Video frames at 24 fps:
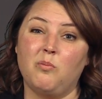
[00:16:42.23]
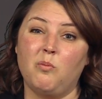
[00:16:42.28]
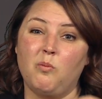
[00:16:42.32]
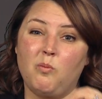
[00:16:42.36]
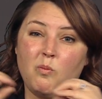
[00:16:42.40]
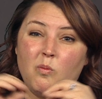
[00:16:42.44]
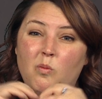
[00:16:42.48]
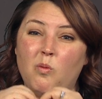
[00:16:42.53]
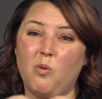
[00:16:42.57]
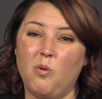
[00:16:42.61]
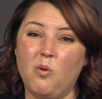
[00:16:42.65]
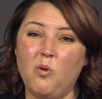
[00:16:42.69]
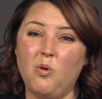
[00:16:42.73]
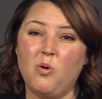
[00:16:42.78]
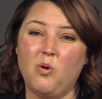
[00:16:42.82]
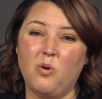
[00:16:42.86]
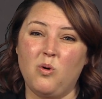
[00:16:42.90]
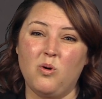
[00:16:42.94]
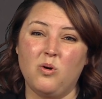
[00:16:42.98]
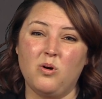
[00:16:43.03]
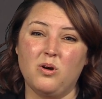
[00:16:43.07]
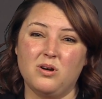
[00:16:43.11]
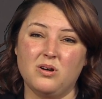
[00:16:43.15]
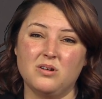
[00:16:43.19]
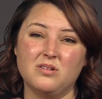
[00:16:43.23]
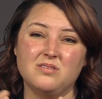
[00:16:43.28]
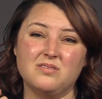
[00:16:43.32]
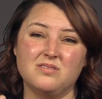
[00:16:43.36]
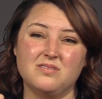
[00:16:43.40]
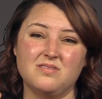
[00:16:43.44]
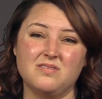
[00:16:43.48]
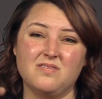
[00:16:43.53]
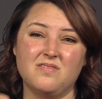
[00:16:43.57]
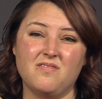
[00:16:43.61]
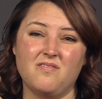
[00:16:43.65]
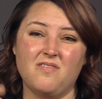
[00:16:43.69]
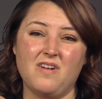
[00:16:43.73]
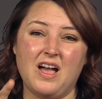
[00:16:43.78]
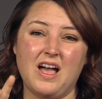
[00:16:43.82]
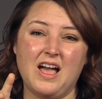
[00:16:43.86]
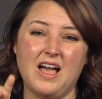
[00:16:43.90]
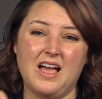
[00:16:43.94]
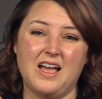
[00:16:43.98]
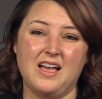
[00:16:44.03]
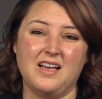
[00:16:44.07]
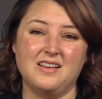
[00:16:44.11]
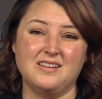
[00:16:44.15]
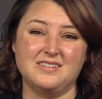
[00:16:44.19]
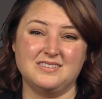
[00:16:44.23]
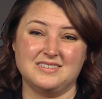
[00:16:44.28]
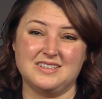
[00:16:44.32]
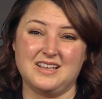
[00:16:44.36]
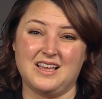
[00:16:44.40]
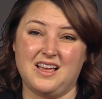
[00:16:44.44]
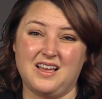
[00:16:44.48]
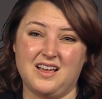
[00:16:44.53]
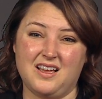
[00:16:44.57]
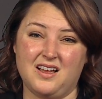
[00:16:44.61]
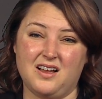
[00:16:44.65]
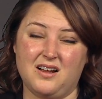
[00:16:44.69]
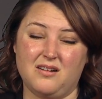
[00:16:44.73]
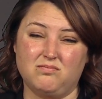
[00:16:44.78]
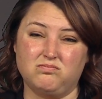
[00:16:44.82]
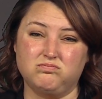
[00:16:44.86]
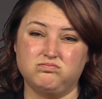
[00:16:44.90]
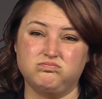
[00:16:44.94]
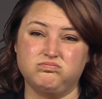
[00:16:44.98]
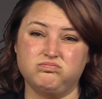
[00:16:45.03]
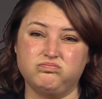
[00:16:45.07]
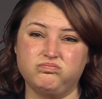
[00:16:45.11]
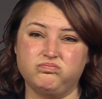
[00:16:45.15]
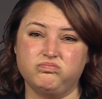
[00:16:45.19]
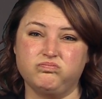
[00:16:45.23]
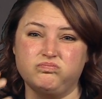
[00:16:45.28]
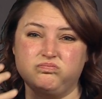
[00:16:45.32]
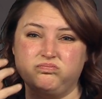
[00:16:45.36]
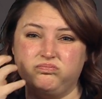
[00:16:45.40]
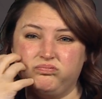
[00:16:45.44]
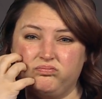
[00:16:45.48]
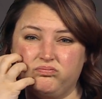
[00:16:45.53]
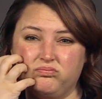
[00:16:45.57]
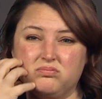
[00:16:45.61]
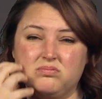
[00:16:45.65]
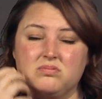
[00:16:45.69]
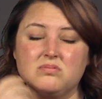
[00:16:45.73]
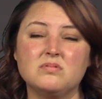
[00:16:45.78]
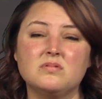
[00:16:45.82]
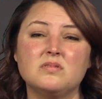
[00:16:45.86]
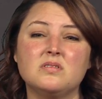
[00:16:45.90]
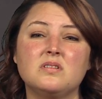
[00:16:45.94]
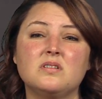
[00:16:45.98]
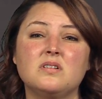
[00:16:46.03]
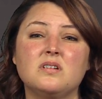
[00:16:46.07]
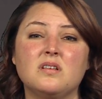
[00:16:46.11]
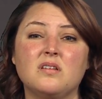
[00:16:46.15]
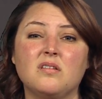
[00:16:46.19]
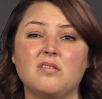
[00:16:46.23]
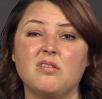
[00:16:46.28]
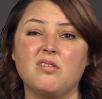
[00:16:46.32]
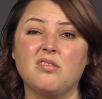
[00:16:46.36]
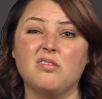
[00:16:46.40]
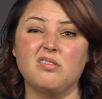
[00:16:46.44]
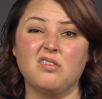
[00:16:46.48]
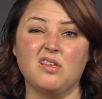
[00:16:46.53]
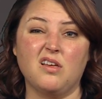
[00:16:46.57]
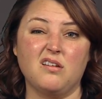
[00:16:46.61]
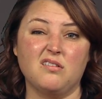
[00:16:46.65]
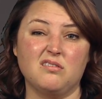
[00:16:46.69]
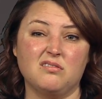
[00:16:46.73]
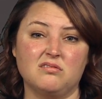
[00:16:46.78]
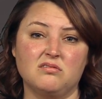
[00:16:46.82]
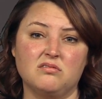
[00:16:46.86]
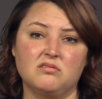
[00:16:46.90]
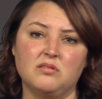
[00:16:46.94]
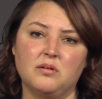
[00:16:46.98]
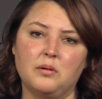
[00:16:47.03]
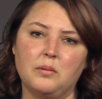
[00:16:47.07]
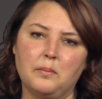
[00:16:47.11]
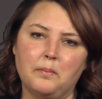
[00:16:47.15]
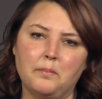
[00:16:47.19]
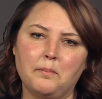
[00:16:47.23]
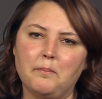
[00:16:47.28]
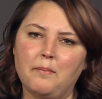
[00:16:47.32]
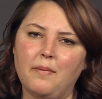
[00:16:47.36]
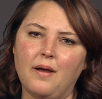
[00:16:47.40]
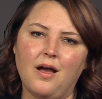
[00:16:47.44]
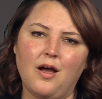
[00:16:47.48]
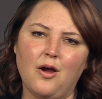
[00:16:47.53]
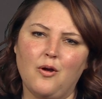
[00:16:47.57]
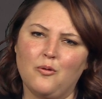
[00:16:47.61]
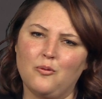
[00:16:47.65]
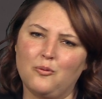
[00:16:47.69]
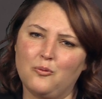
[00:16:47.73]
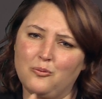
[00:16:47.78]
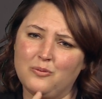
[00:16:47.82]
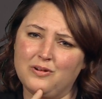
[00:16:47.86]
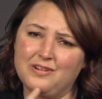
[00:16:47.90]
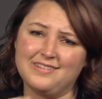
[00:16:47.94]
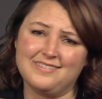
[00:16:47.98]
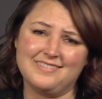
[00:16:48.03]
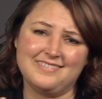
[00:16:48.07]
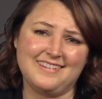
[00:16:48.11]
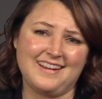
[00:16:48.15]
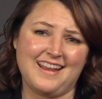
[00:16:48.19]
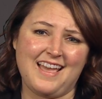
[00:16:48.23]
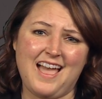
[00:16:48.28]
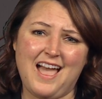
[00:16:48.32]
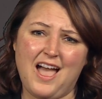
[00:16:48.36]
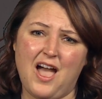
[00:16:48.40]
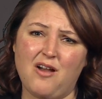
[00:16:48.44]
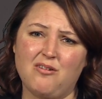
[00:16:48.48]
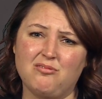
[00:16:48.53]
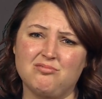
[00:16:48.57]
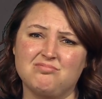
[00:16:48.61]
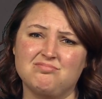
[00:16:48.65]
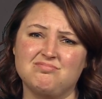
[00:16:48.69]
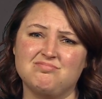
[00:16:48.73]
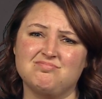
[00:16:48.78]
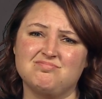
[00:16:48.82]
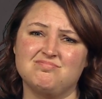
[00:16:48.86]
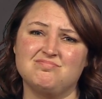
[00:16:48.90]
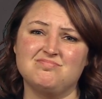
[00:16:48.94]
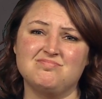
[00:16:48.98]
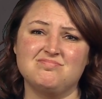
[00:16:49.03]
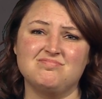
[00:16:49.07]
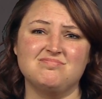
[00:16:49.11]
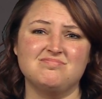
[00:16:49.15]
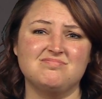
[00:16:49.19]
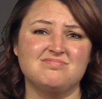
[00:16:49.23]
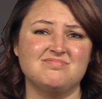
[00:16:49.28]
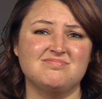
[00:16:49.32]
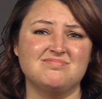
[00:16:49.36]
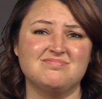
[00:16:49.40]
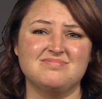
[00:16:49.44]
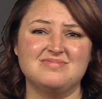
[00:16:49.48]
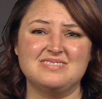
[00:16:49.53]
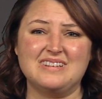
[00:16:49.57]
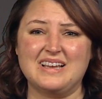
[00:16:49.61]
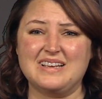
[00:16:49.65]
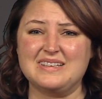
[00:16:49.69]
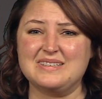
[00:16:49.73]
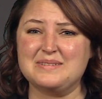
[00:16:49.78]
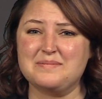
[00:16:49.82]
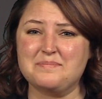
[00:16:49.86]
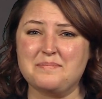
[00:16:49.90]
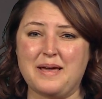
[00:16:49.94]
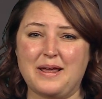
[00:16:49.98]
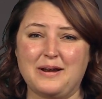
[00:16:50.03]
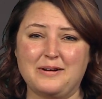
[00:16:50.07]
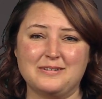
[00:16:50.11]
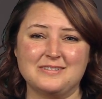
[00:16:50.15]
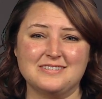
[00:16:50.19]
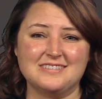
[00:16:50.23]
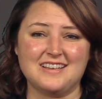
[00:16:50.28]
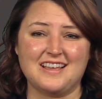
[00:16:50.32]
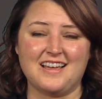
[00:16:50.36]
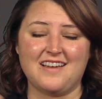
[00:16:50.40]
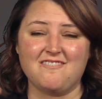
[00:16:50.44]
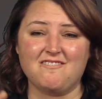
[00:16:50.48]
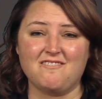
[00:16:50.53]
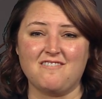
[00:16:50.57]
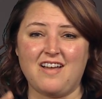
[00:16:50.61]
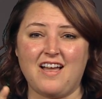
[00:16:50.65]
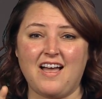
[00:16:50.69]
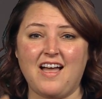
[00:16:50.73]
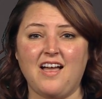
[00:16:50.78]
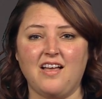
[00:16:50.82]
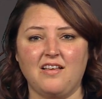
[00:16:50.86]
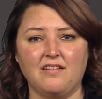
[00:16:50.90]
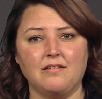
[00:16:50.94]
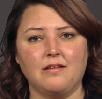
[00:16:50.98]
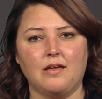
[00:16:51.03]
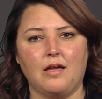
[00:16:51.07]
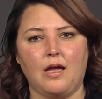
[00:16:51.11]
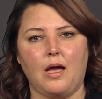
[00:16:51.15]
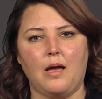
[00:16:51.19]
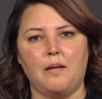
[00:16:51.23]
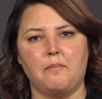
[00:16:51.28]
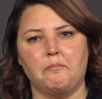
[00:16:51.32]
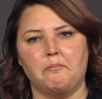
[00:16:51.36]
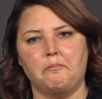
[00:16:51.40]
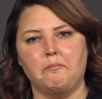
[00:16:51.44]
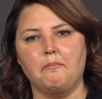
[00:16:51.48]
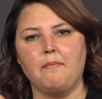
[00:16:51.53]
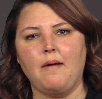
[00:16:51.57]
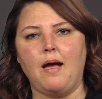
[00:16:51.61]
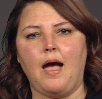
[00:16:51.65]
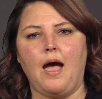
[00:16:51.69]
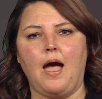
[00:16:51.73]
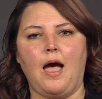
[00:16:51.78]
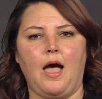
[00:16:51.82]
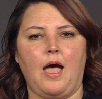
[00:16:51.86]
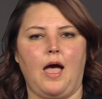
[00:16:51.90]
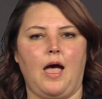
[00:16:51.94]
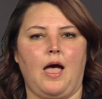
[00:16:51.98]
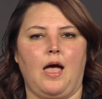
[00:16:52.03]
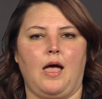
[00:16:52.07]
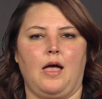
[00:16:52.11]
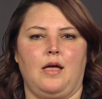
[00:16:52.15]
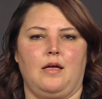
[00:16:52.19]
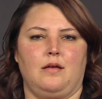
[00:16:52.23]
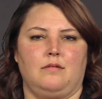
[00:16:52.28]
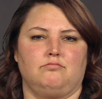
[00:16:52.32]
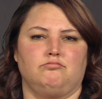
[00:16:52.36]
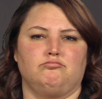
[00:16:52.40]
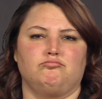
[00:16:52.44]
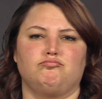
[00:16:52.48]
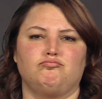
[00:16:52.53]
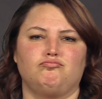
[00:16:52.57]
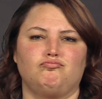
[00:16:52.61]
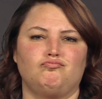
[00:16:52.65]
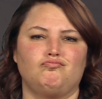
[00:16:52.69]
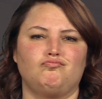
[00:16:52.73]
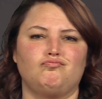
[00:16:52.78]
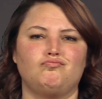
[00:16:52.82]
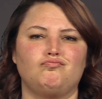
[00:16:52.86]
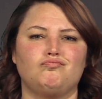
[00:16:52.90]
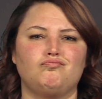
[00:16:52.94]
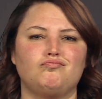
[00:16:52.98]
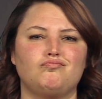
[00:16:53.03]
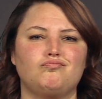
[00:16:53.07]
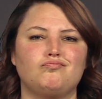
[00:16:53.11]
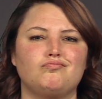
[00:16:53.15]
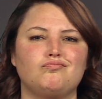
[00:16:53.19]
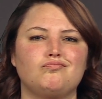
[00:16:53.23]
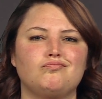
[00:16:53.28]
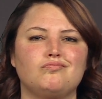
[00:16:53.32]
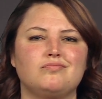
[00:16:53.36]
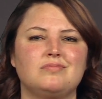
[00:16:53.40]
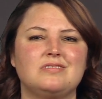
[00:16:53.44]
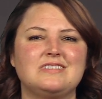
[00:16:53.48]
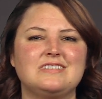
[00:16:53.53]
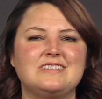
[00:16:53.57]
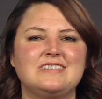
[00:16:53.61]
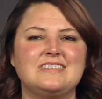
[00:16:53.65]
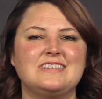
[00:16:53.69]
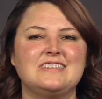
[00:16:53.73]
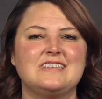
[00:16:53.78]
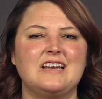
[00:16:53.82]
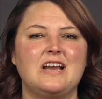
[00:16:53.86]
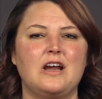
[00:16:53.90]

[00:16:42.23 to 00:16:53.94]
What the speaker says: The good news is, though, gone are the days when we had to worry about all that. You can get a 4 terabyte external drive now for quite low money, and they're coming down